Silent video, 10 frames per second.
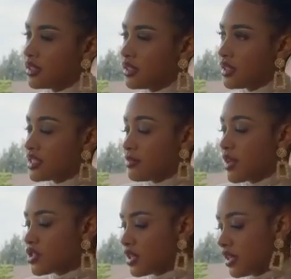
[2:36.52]

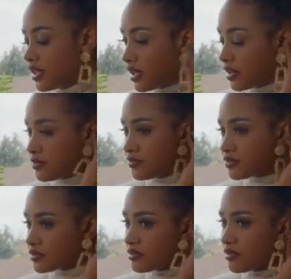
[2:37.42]
especially
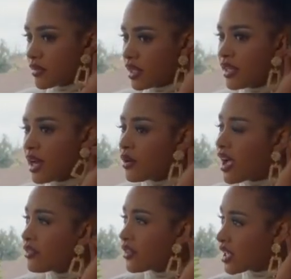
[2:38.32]
in our
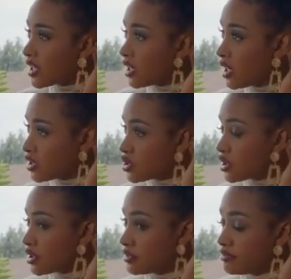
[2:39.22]
African culture,
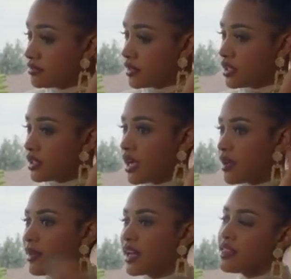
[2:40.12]
I'm
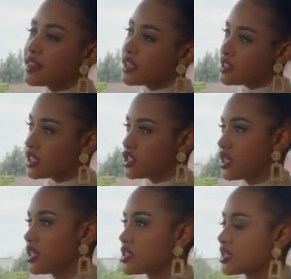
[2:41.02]
glad things are
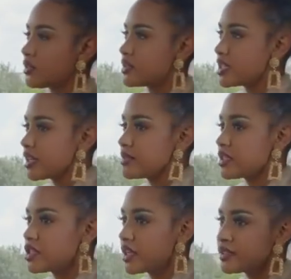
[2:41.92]
changing now and times are
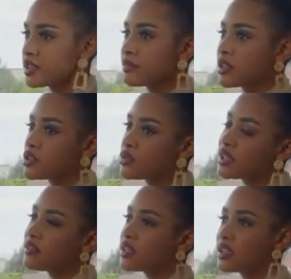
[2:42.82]
changing, because we live
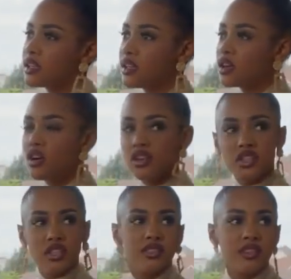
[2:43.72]
in a
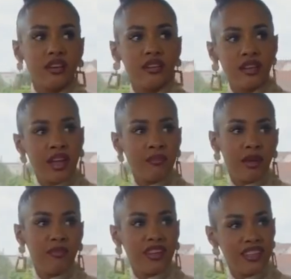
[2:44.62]
conscious era, like my
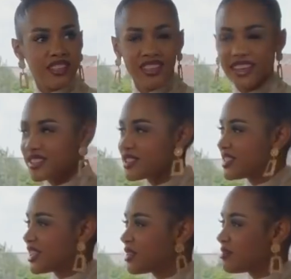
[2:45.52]
manager likes to
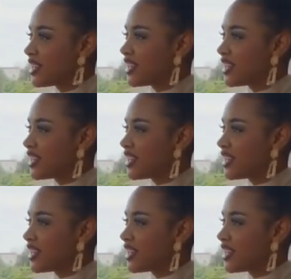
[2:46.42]
tell me,